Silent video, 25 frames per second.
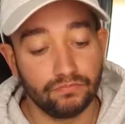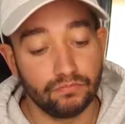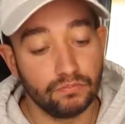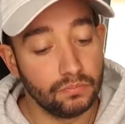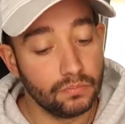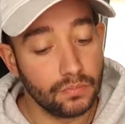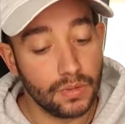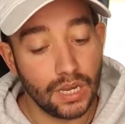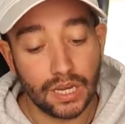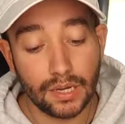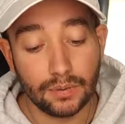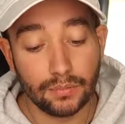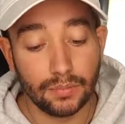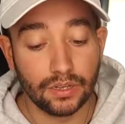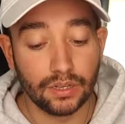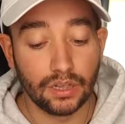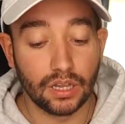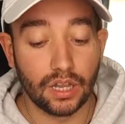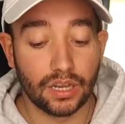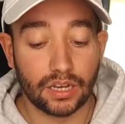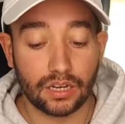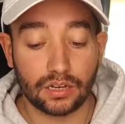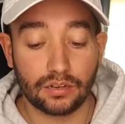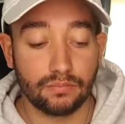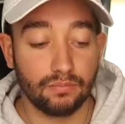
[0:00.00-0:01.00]
maybe
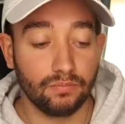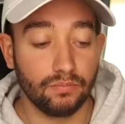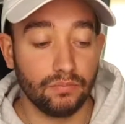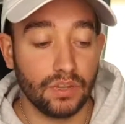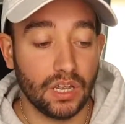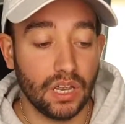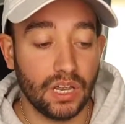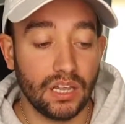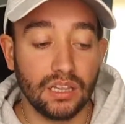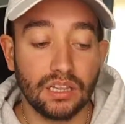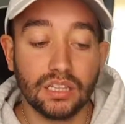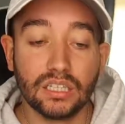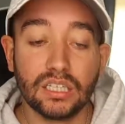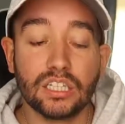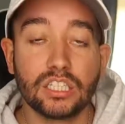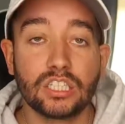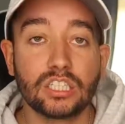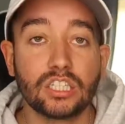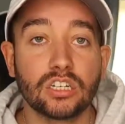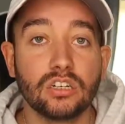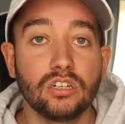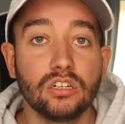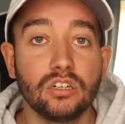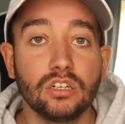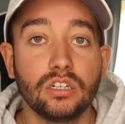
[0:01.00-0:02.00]
like at
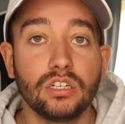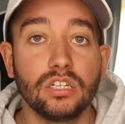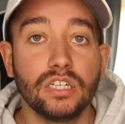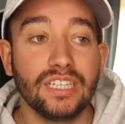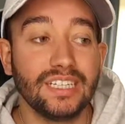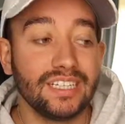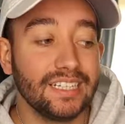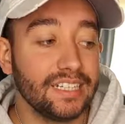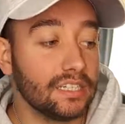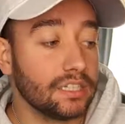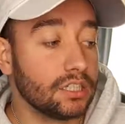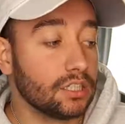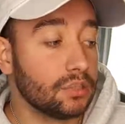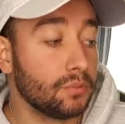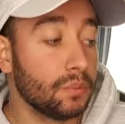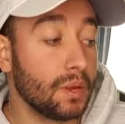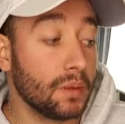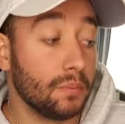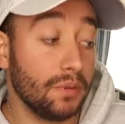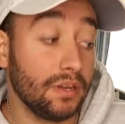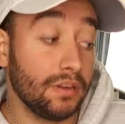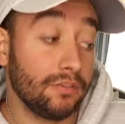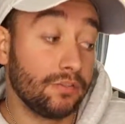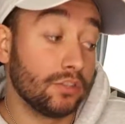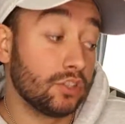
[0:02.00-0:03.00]
least a good year,
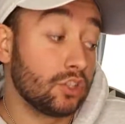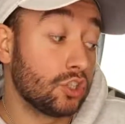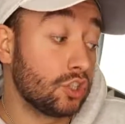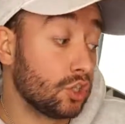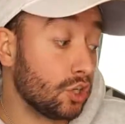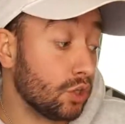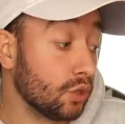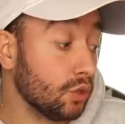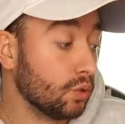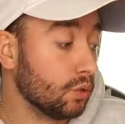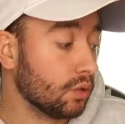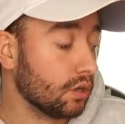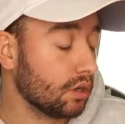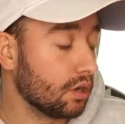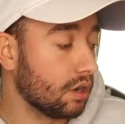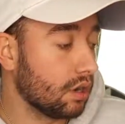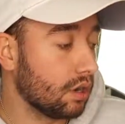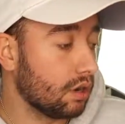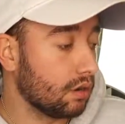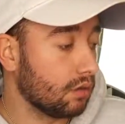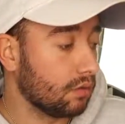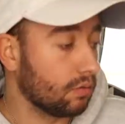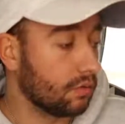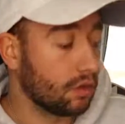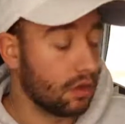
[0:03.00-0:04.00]
maybe even 2
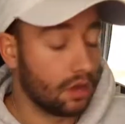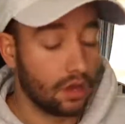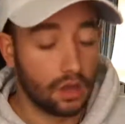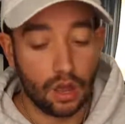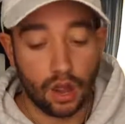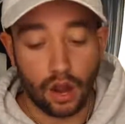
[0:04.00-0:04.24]
ago,